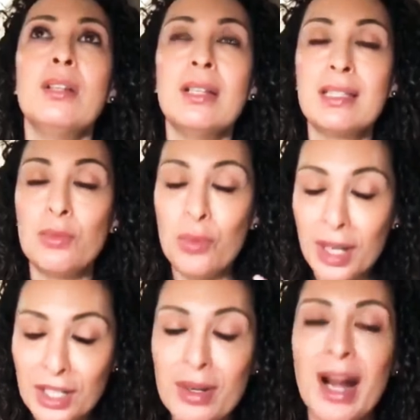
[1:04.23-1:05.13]
it's
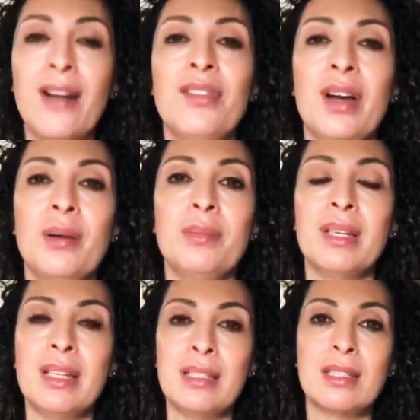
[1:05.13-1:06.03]
when you have them
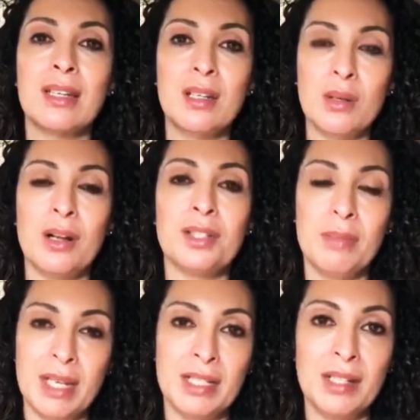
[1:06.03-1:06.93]
is going to also
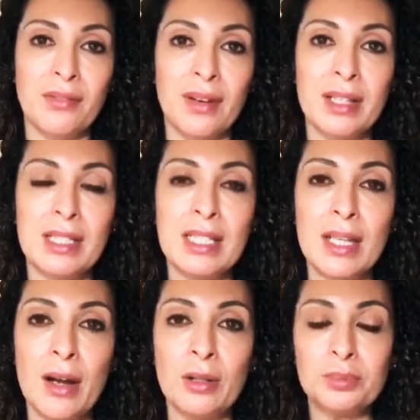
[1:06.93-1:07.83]
make a difference.
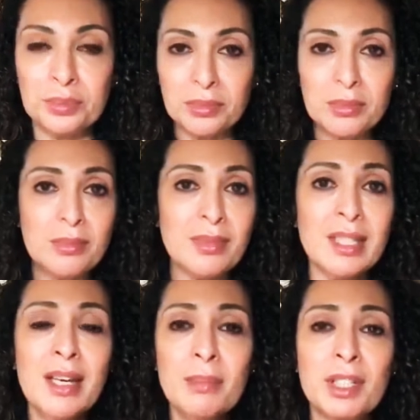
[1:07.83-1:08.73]
So
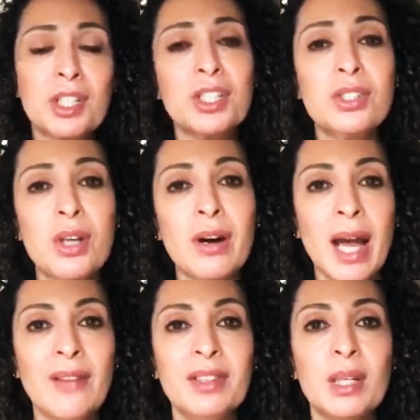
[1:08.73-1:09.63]
make sure you are
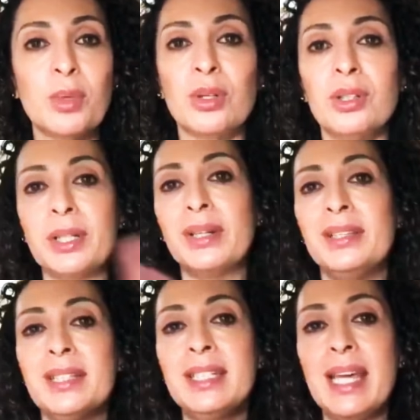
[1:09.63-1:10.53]
having them earlier
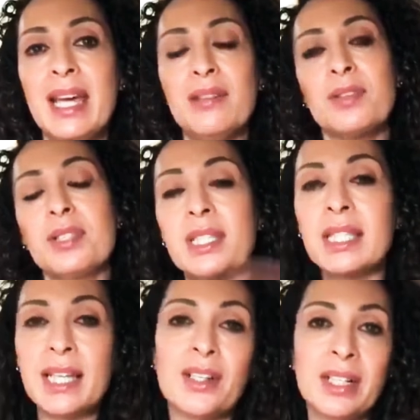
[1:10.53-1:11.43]
in the day versus
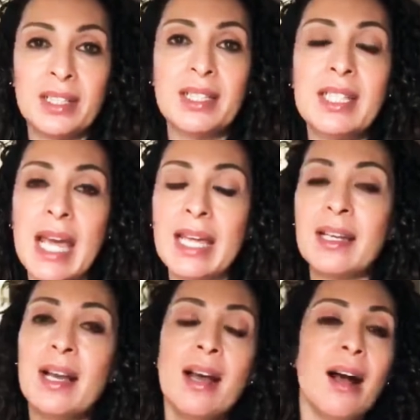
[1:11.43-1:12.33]
later in the day.
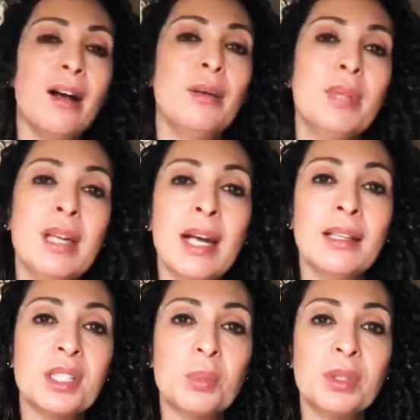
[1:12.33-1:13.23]
And I
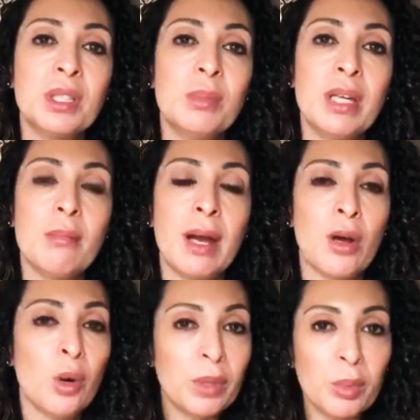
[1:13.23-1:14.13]
like to put them in my
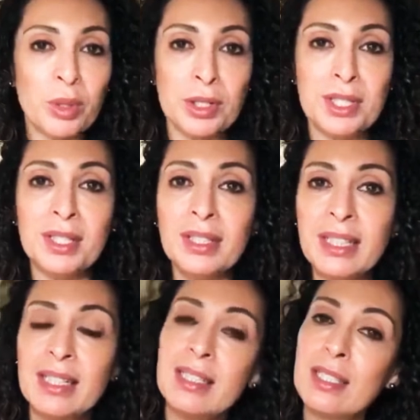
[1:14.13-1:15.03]
oatmeal
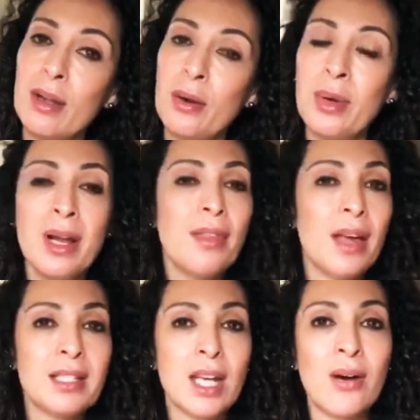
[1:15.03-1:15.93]
personally, so
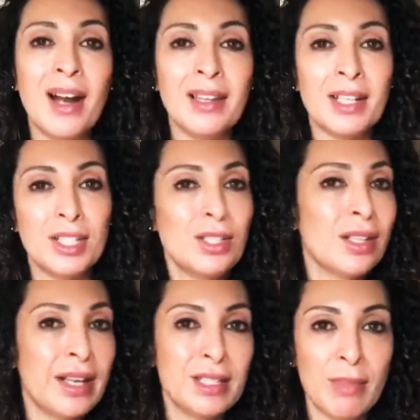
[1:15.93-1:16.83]
that's how I like to
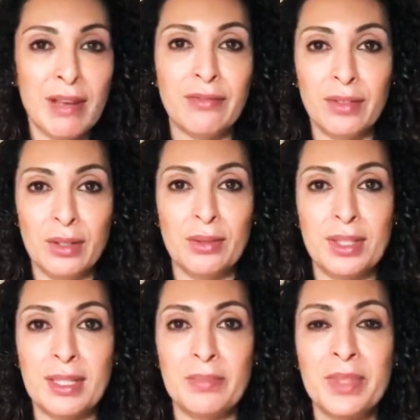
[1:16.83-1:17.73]
utilize my
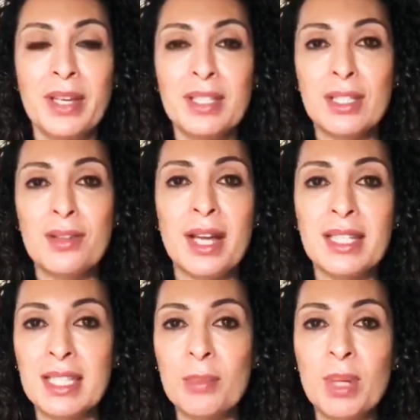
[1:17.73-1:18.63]
fruits. So
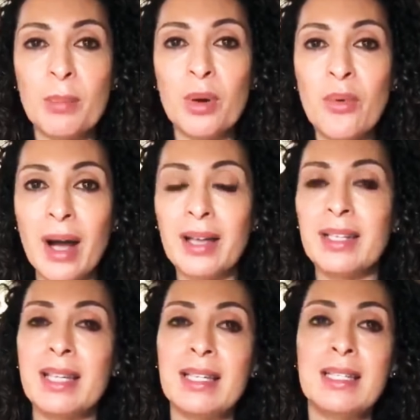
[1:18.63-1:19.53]
that's tip number one,
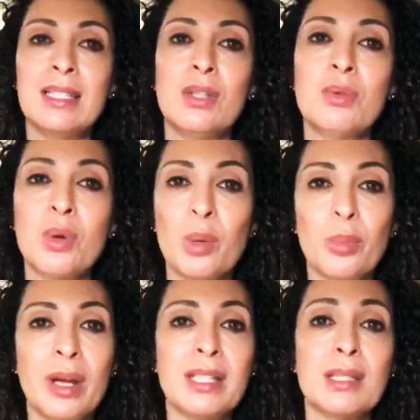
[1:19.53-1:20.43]
is to
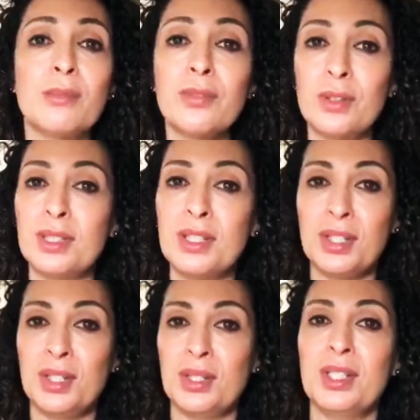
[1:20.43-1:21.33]
incorporate some fruits
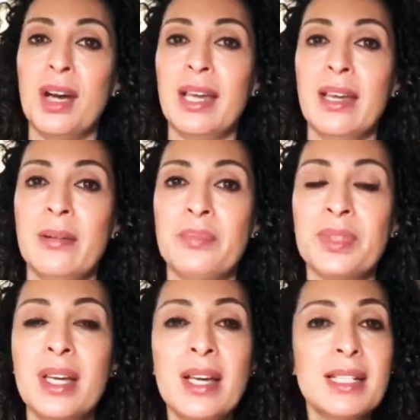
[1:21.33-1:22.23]
into your diet.
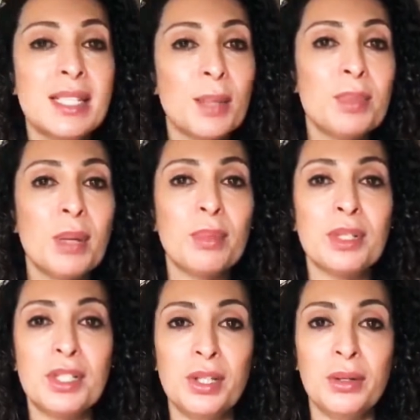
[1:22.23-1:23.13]
Tip
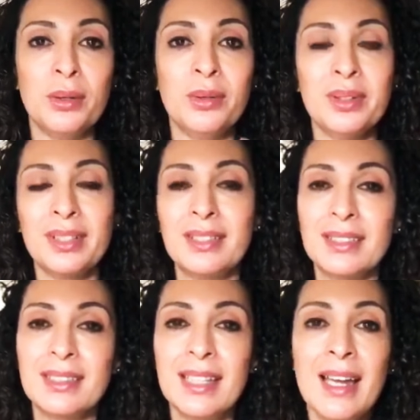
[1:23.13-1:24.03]
number two
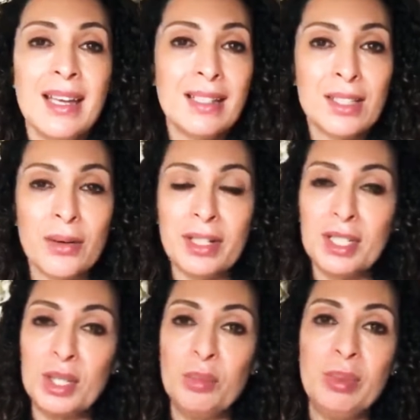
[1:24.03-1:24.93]
is going
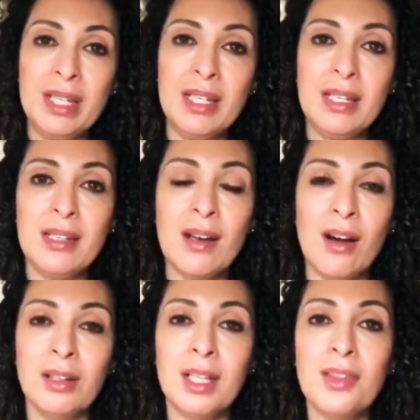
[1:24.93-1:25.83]
to be
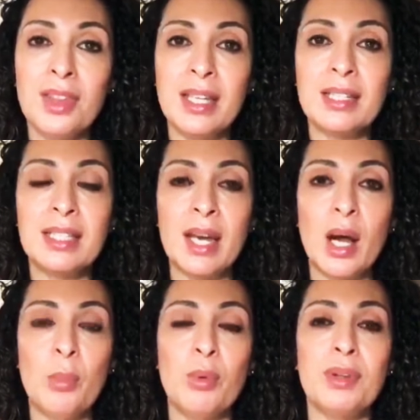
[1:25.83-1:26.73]
on things to
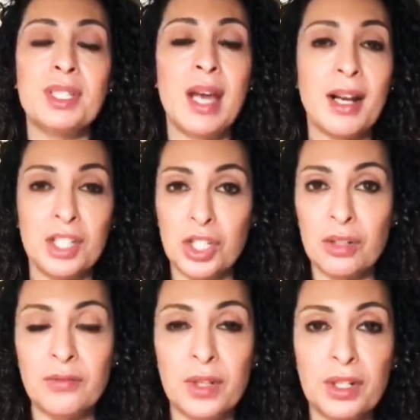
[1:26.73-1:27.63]
help with
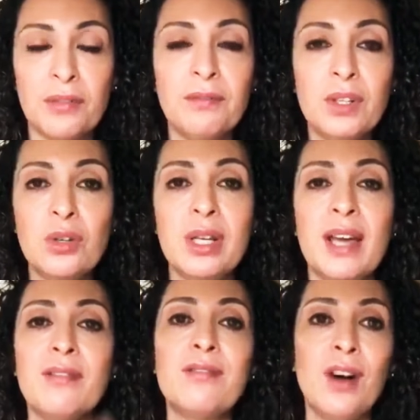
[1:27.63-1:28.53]
texture for your food
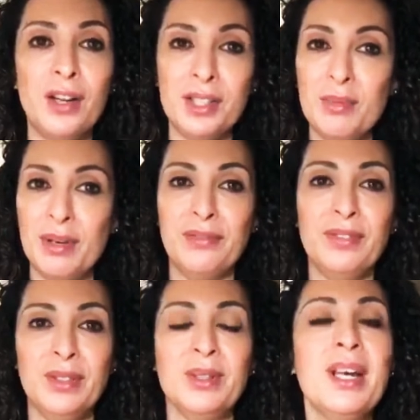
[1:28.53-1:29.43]
and volume of
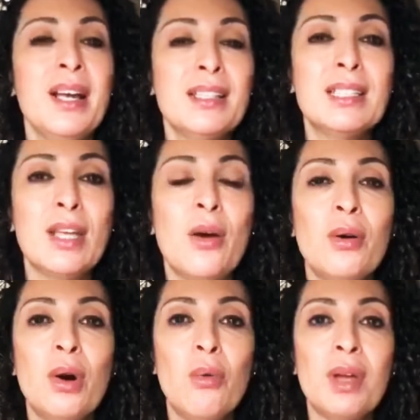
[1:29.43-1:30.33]
food.
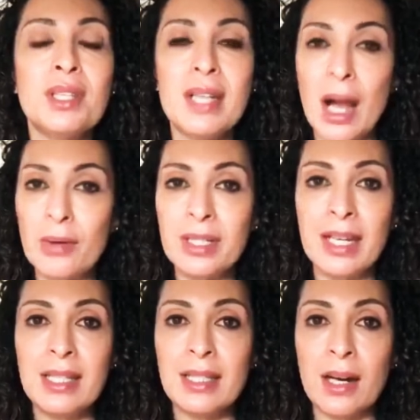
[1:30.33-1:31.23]
So with
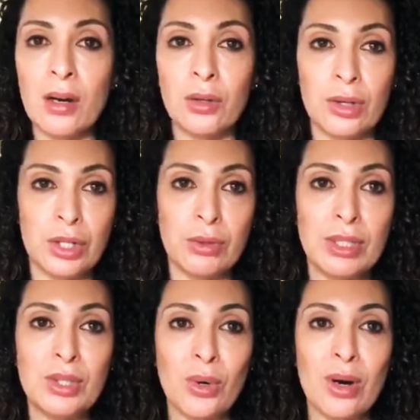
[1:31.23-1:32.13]
nowadays at our grocery
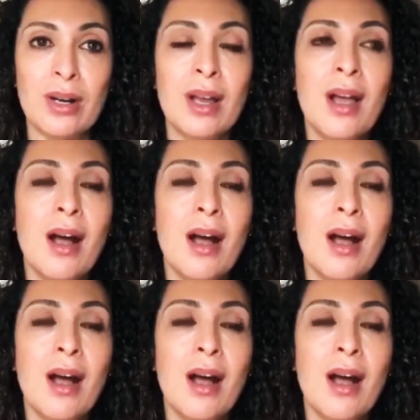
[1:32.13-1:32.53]
store,